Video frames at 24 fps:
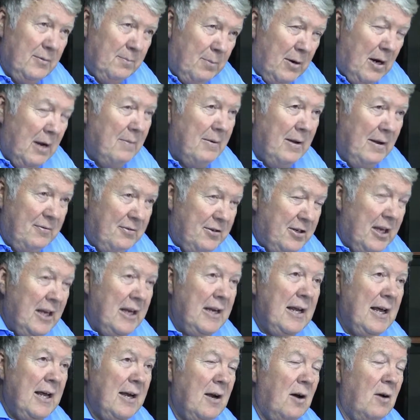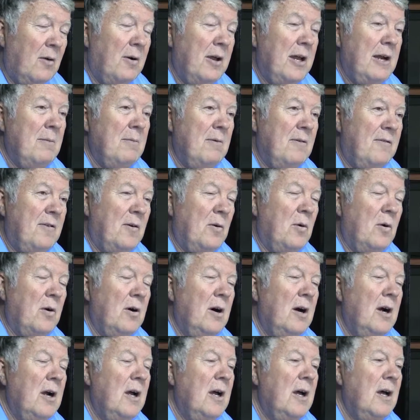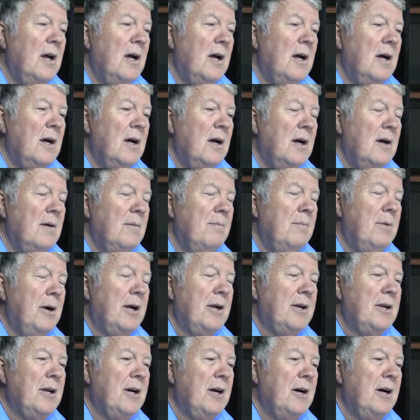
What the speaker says: probably have seen that already before, but